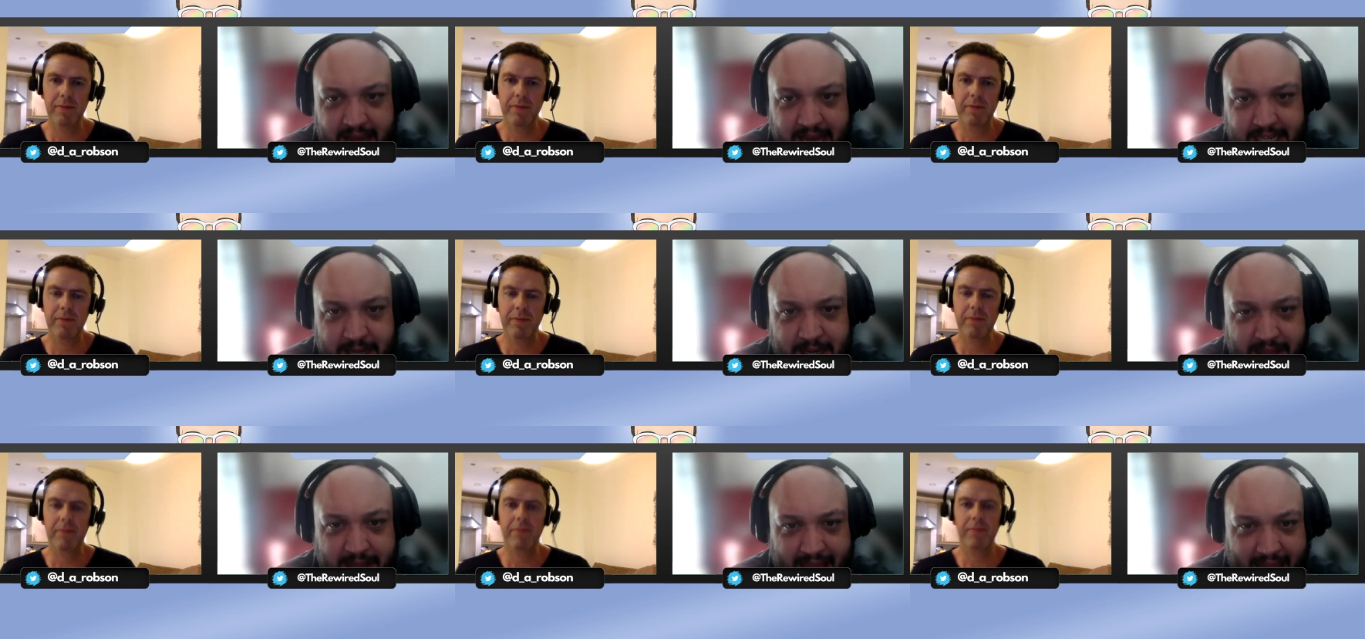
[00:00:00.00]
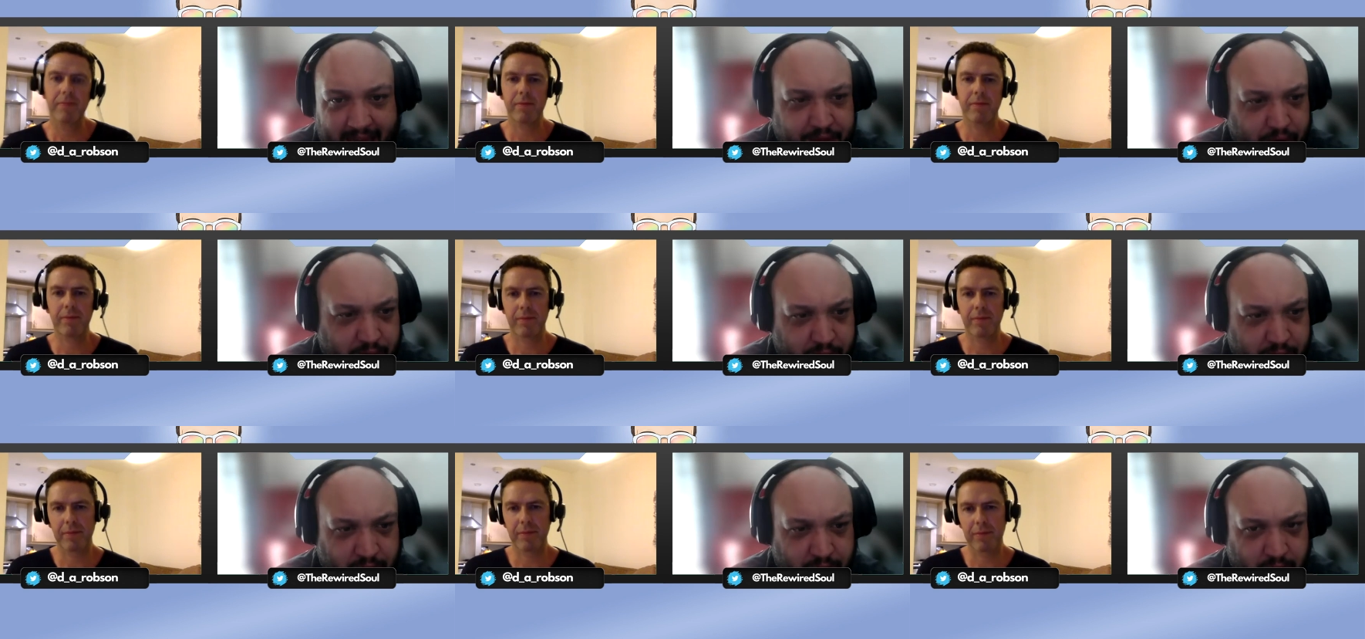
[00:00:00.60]
Speaker 1: some of the
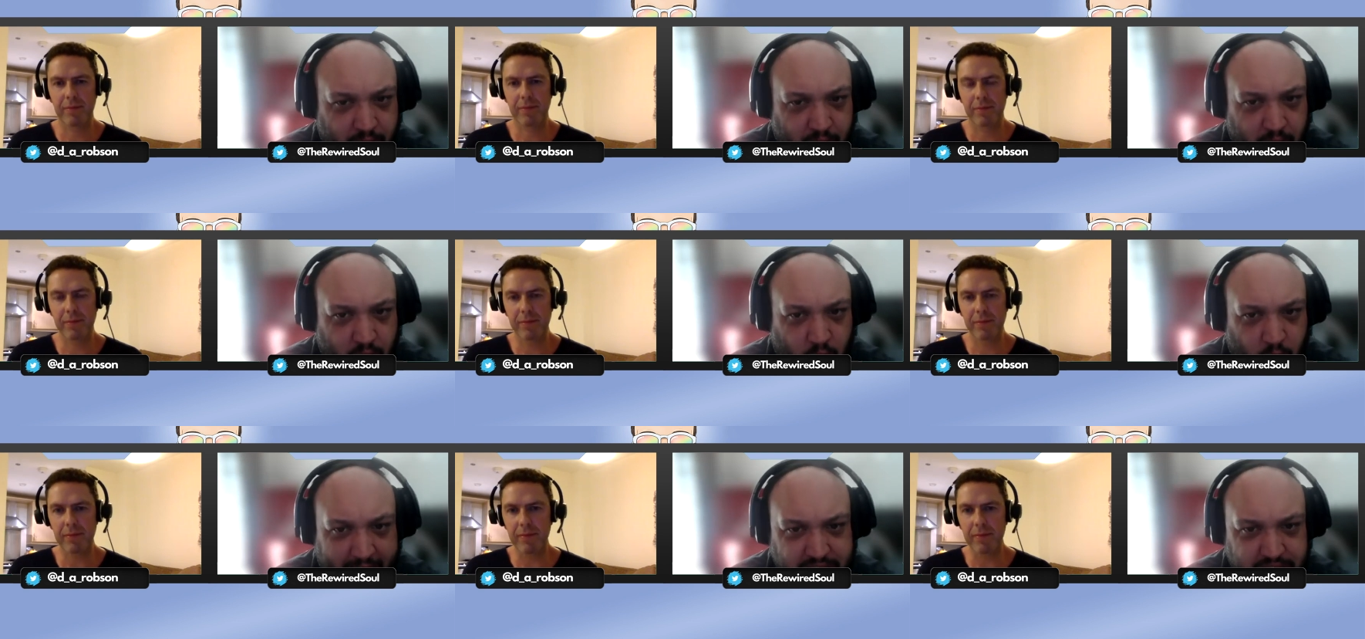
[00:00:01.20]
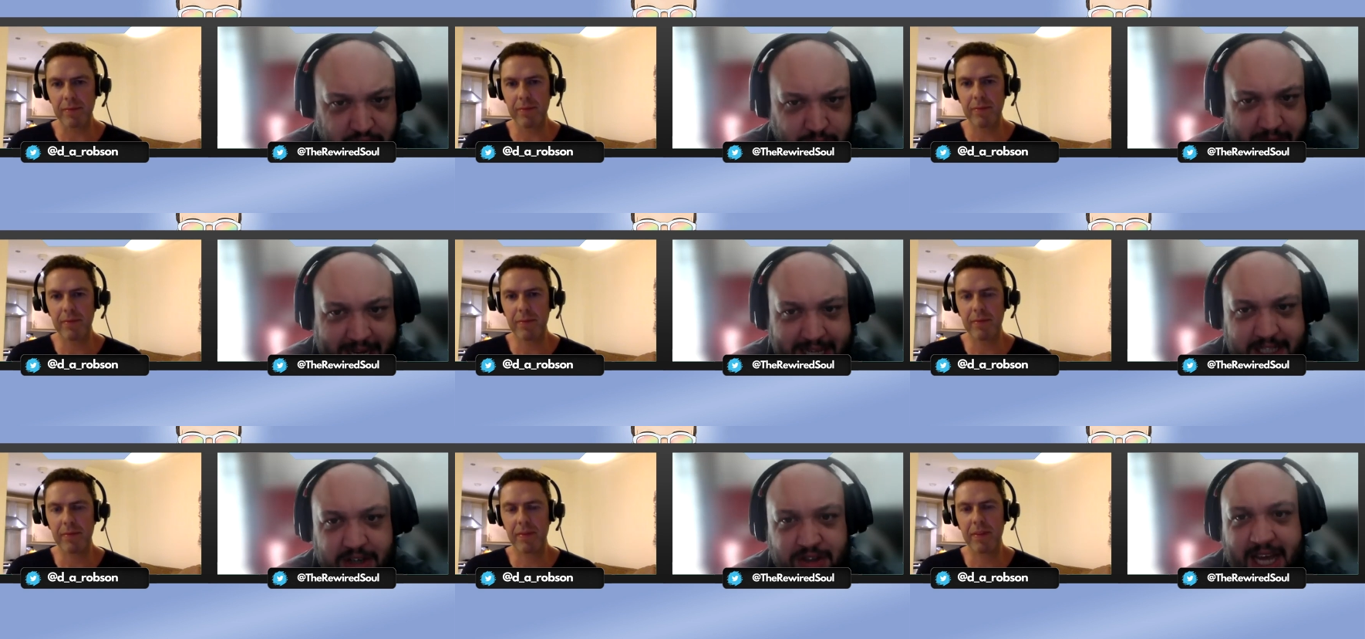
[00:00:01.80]
ethical questions
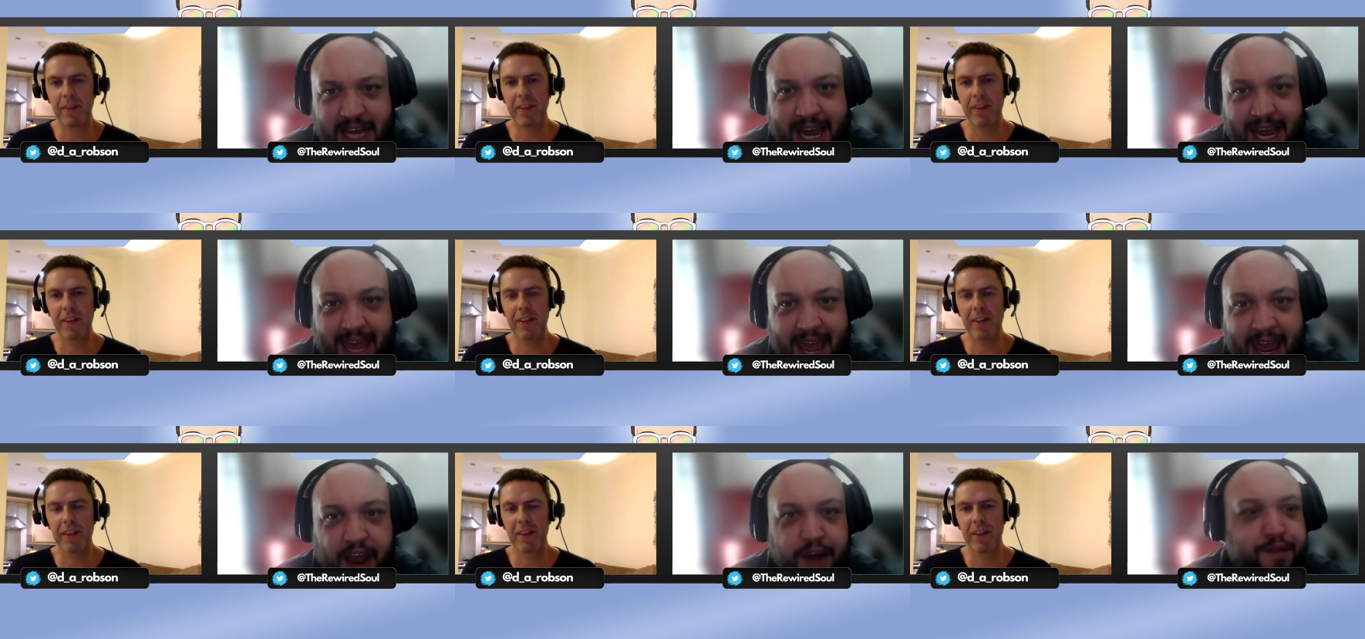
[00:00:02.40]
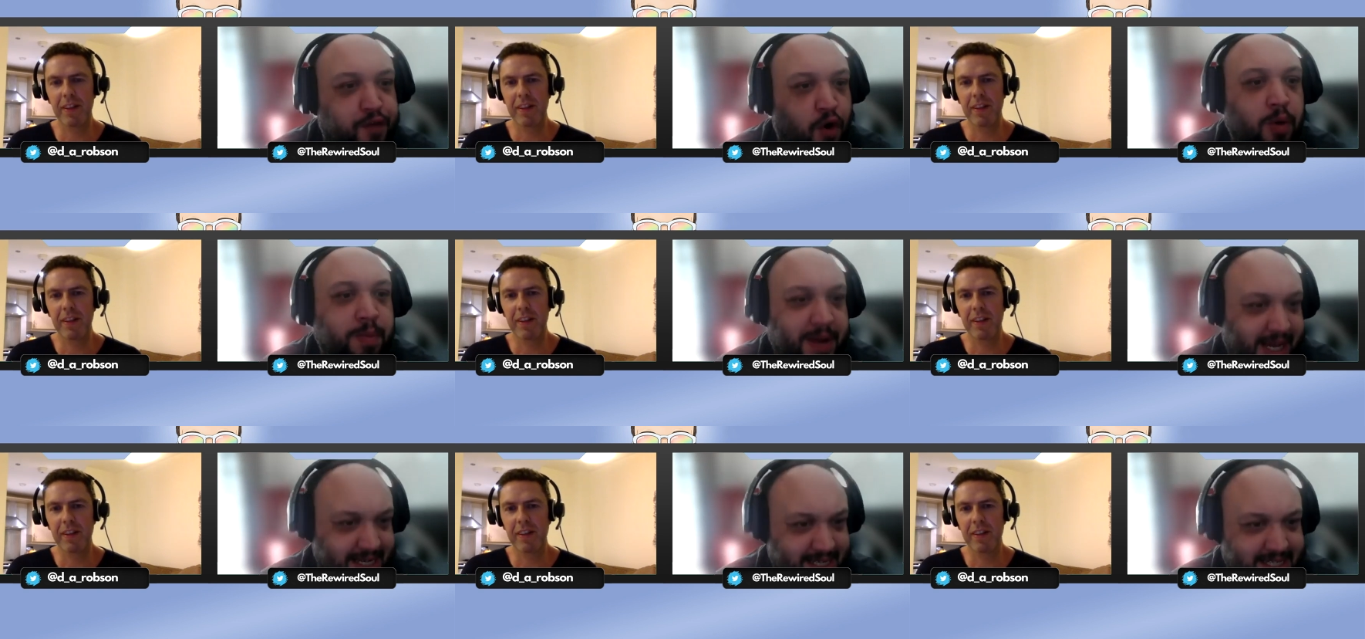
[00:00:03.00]
because there's like informed
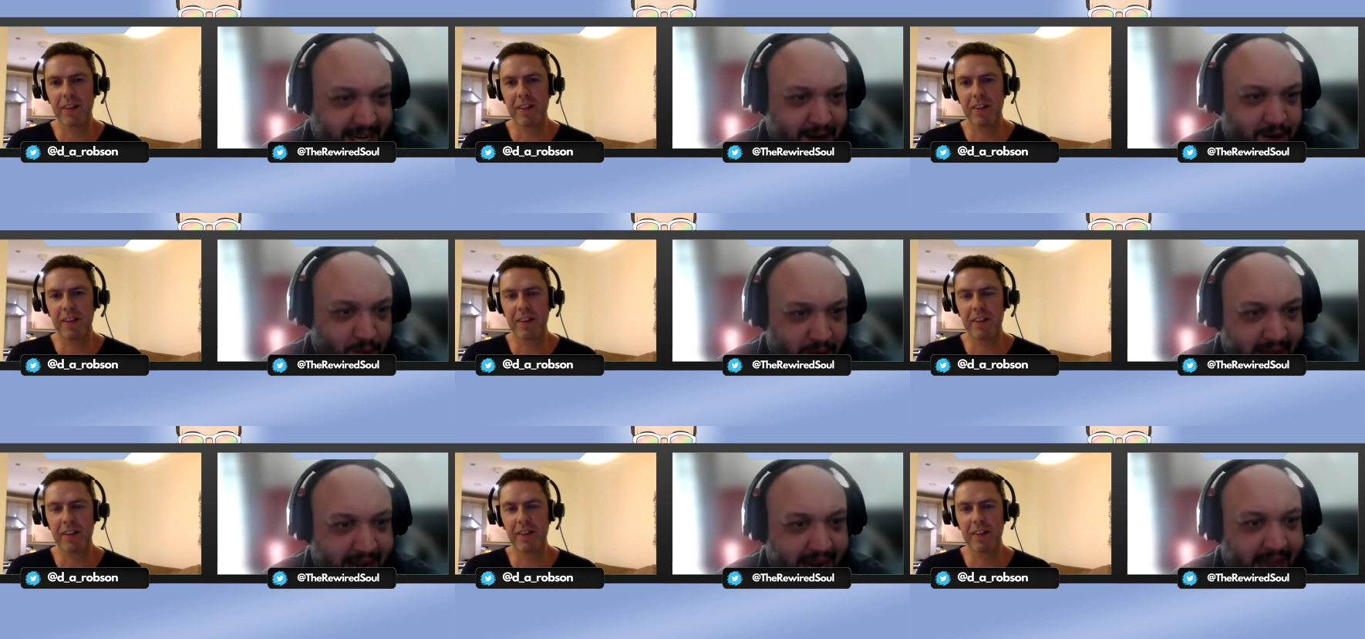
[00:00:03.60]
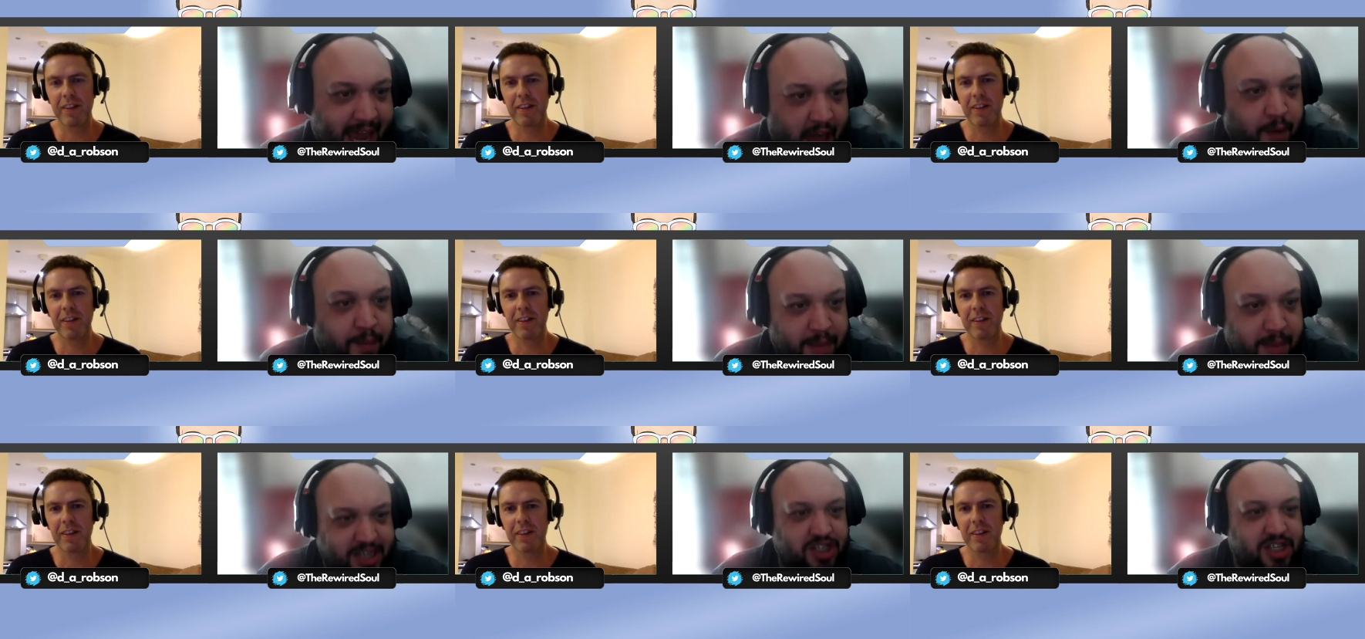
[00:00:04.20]
consent, right? Like how
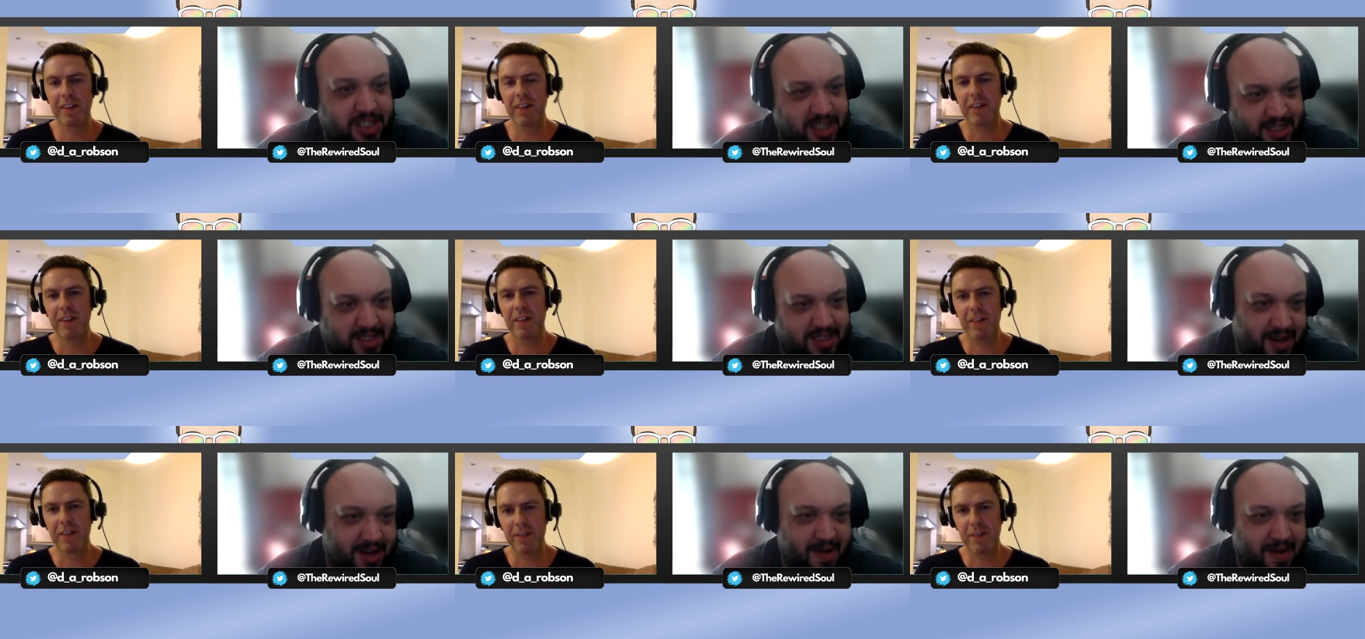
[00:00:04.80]
much does this